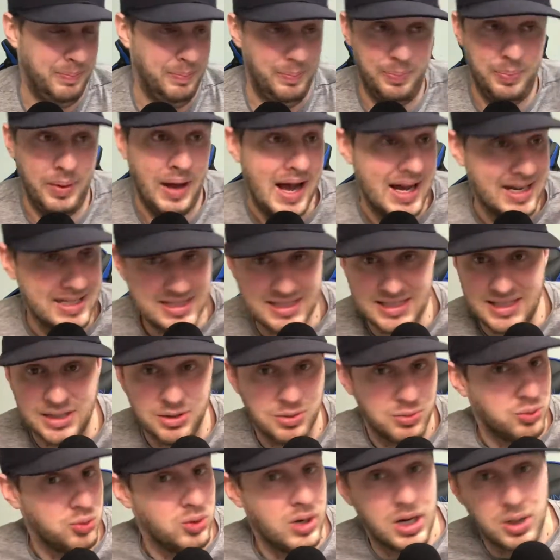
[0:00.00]

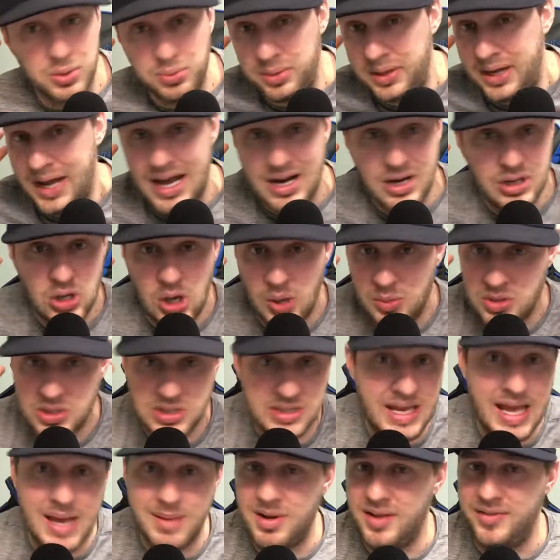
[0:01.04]
boxing, rugby, I don't know, I'm just
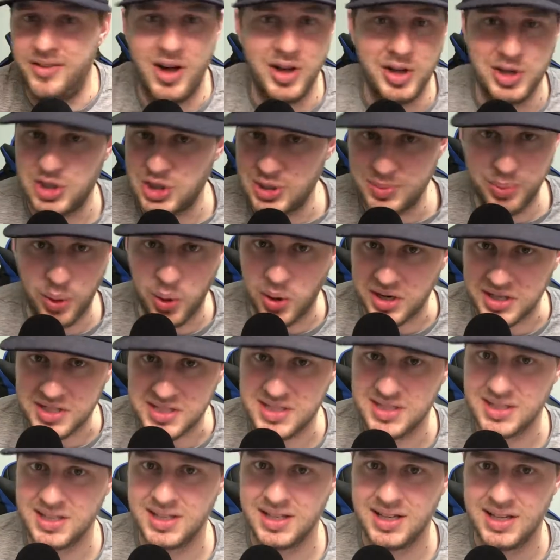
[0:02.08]
naming off all these
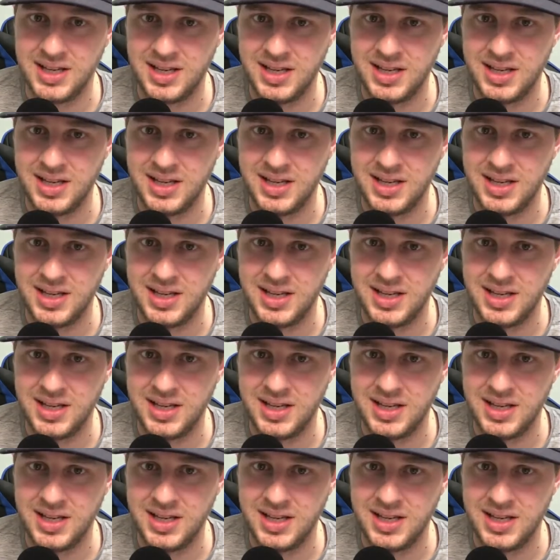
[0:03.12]
sports.